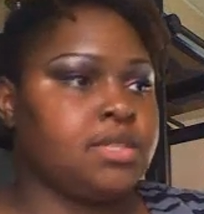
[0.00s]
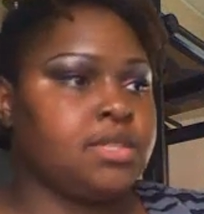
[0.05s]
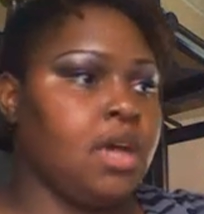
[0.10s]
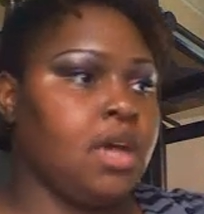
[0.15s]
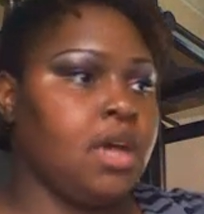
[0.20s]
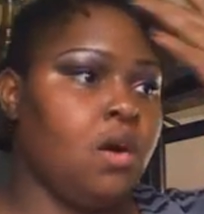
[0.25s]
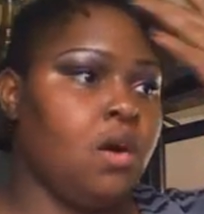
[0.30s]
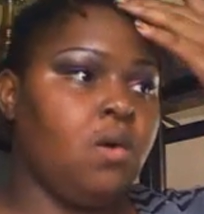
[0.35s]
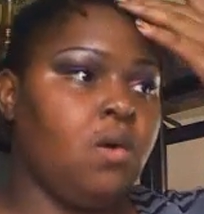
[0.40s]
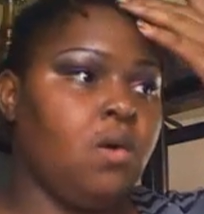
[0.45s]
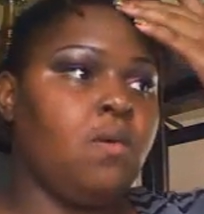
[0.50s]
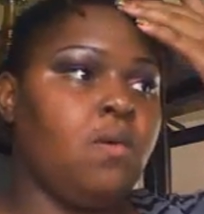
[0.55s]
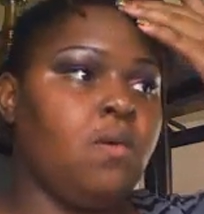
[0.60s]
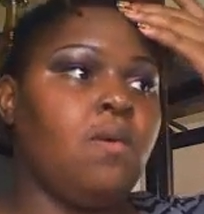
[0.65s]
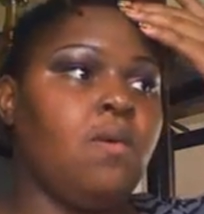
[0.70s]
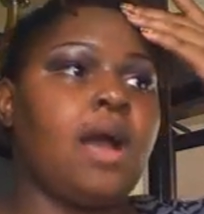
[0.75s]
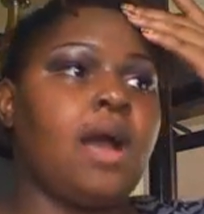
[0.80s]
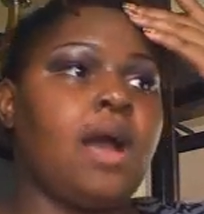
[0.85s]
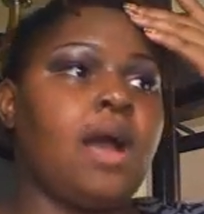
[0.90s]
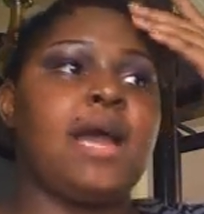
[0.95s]

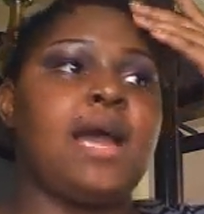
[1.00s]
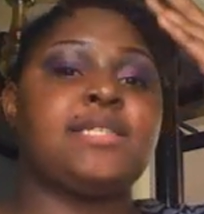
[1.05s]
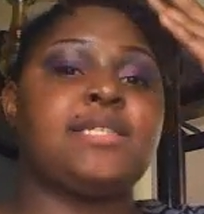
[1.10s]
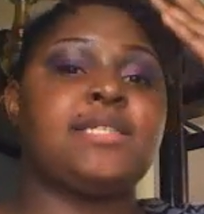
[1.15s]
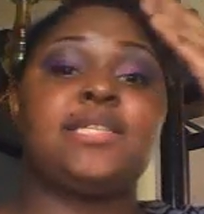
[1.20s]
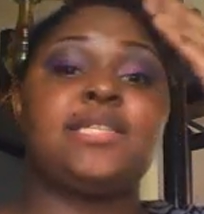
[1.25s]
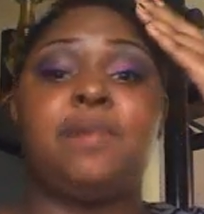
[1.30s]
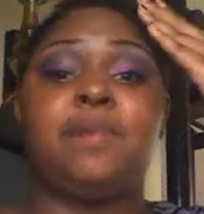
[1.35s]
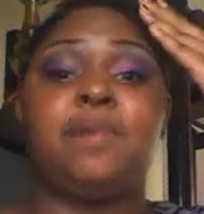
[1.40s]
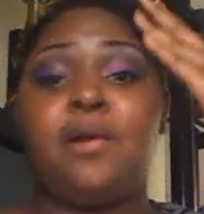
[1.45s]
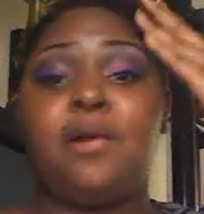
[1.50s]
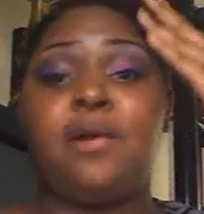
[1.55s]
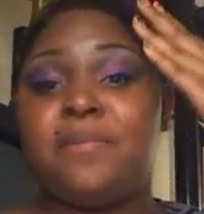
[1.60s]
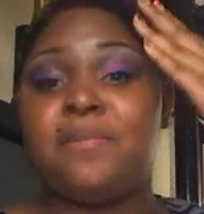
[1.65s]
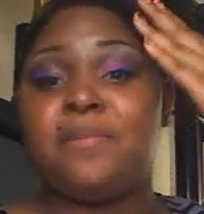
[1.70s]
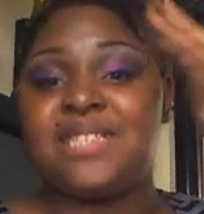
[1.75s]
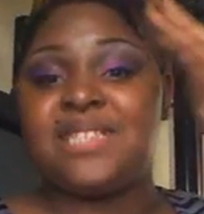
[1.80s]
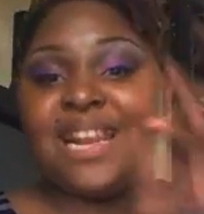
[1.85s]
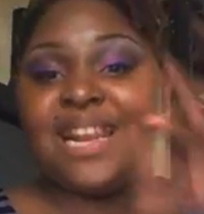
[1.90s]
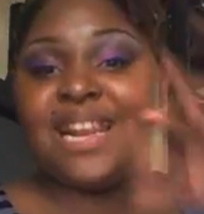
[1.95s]
So I contacted my girl,
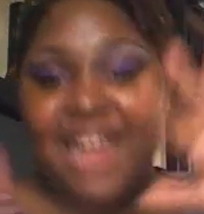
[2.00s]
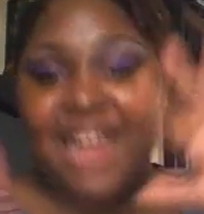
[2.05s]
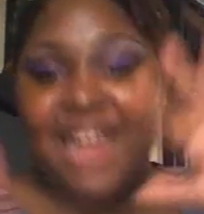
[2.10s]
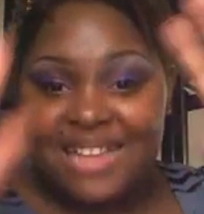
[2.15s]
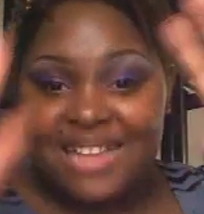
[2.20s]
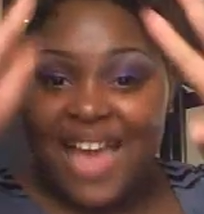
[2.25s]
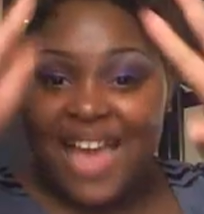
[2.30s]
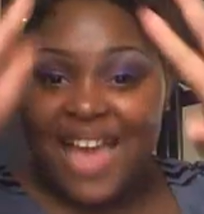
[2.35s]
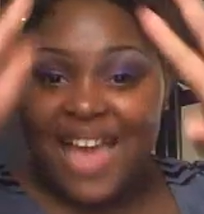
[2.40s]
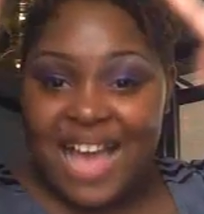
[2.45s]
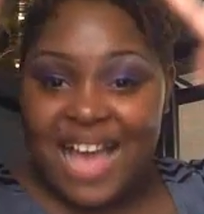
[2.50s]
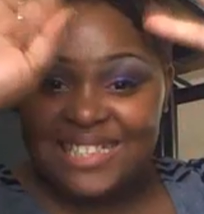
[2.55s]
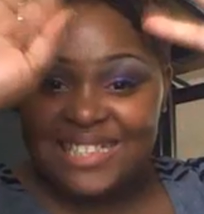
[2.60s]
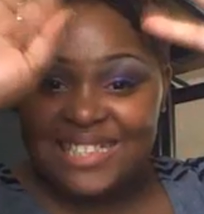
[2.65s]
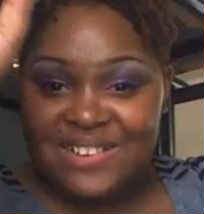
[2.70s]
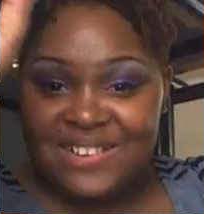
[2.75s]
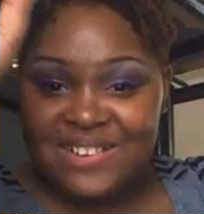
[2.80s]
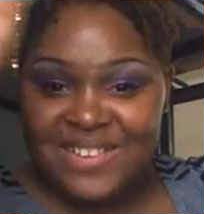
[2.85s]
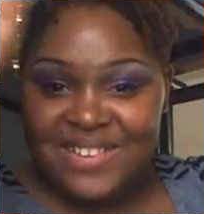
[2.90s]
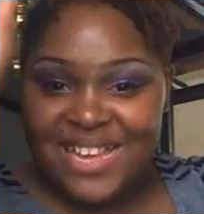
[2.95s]
Miss Lady Life,
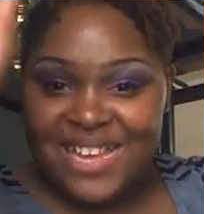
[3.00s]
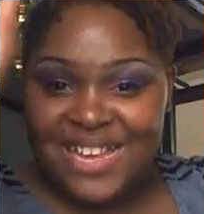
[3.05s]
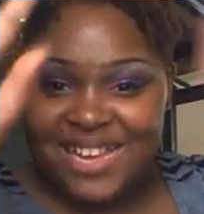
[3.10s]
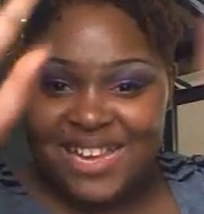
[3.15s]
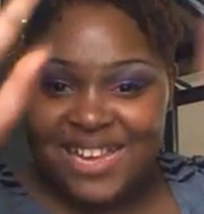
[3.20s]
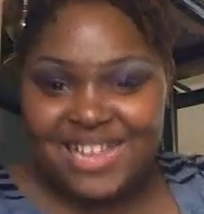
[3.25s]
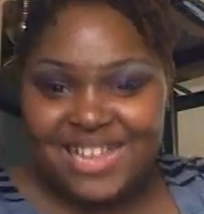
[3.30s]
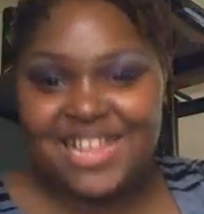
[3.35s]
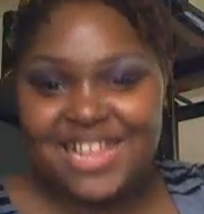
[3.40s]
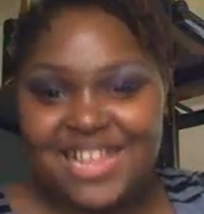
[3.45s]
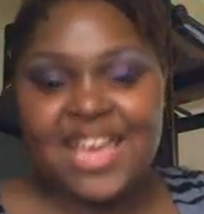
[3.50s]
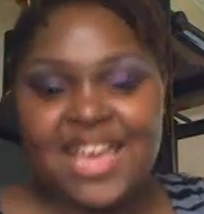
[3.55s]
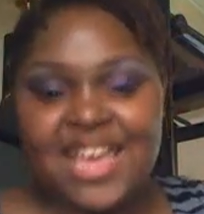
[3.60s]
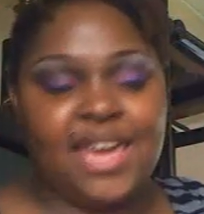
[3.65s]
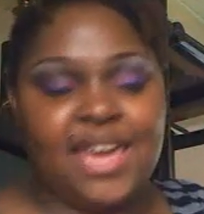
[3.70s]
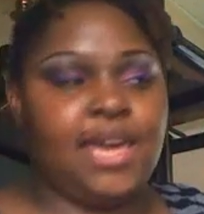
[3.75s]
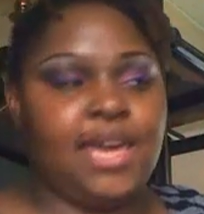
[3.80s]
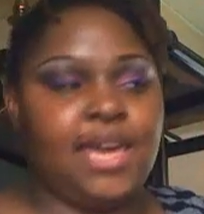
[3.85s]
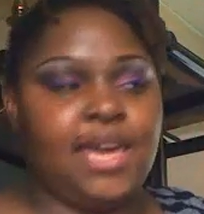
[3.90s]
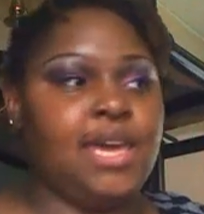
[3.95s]
Sonya.
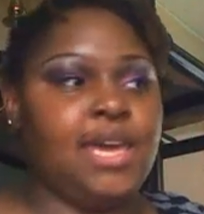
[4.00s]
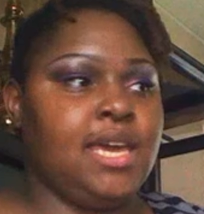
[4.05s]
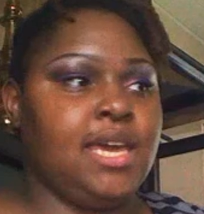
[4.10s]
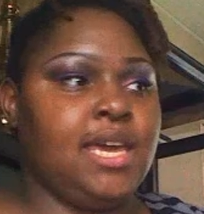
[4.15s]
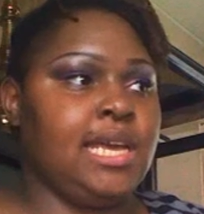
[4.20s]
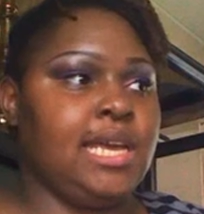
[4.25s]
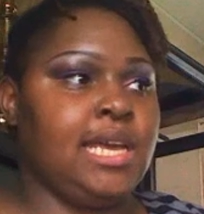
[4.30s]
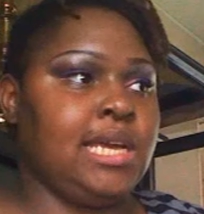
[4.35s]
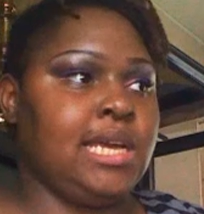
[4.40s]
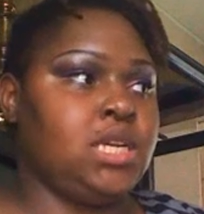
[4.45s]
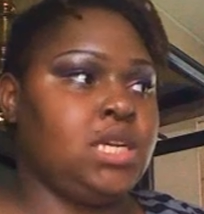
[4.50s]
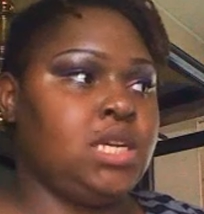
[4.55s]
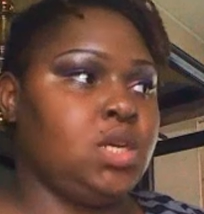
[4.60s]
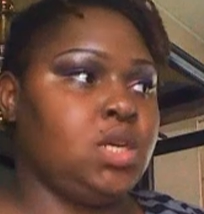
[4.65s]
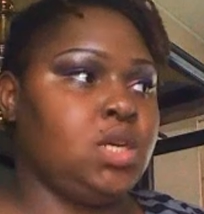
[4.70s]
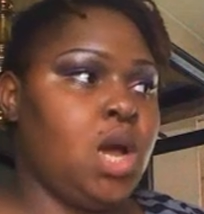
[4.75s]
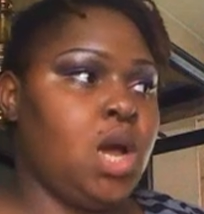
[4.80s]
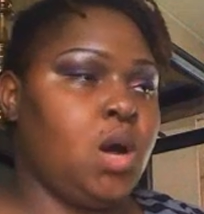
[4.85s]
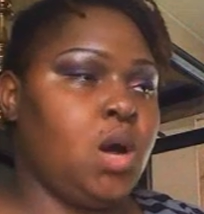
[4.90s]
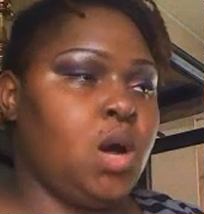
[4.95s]
And,
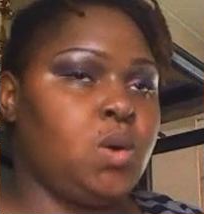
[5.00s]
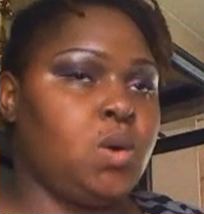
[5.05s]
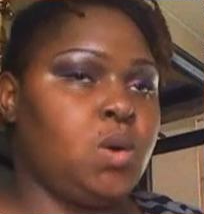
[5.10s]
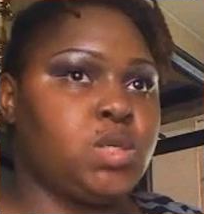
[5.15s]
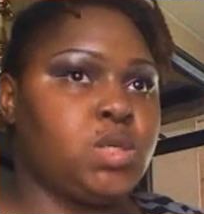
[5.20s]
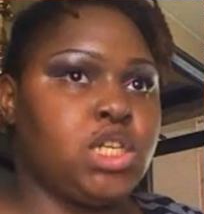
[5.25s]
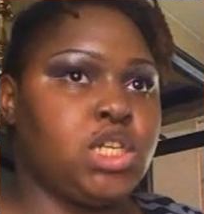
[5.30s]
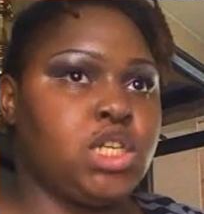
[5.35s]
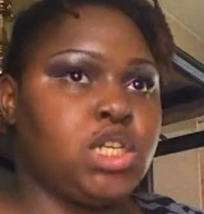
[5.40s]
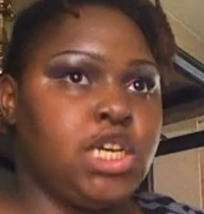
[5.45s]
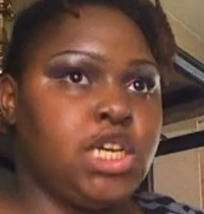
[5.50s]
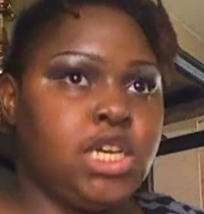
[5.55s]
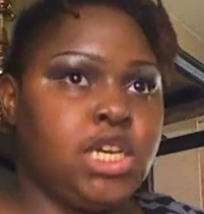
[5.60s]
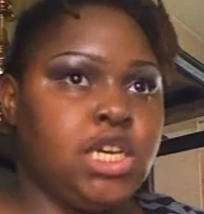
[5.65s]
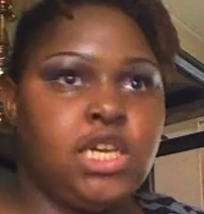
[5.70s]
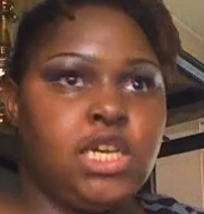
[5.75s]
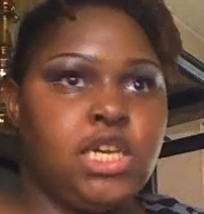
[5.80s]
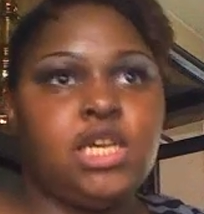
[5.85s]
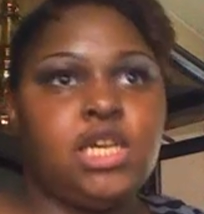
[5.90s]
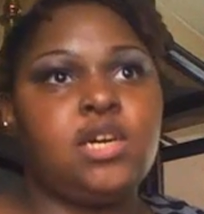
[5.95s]
you know,
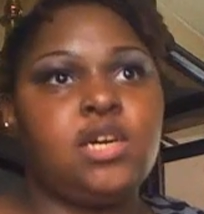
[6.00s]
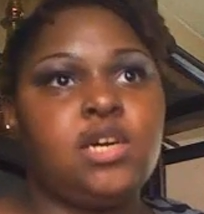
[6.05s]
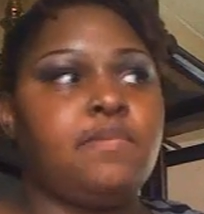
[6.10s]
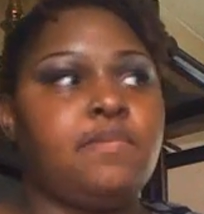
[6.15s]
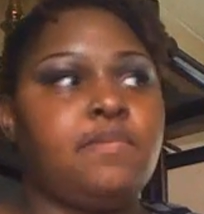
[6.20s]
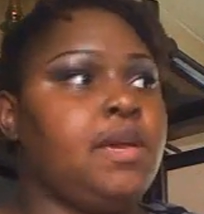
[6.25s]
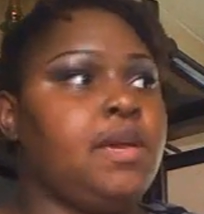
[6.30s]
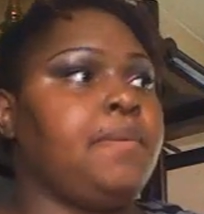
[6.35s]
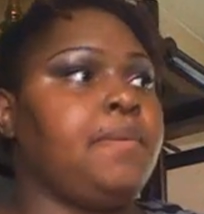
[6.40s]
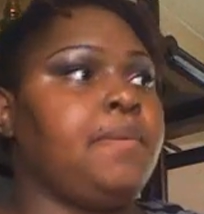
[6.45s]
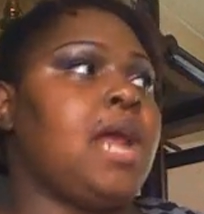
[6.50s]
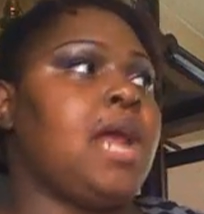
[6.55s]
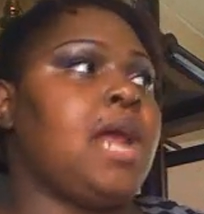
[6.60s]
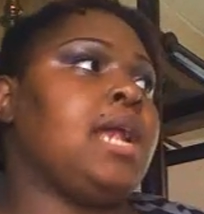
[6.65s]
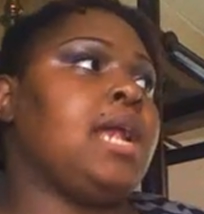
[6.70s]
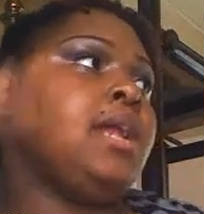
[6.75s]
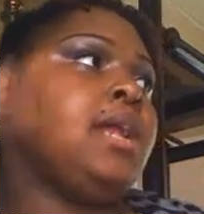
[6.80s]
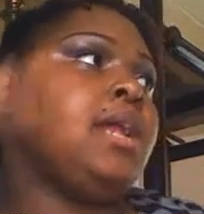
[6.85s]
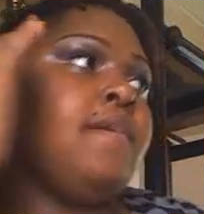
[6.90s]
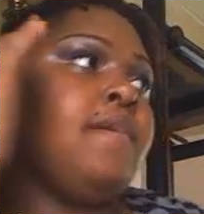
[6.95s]
she hooked me up and
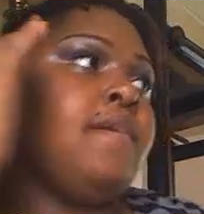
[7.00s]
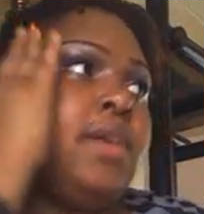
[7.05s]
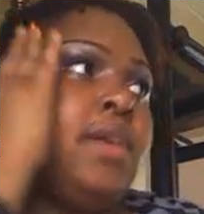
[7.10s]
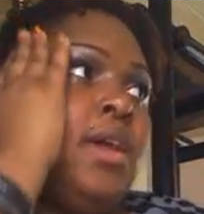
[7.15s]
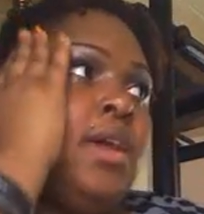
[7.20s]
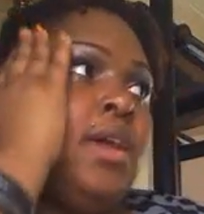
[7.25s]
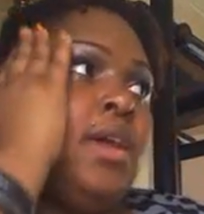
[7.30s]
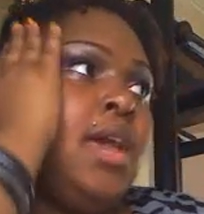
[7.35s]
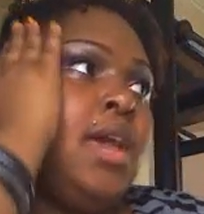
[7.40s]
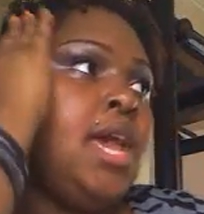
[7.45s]
I love it.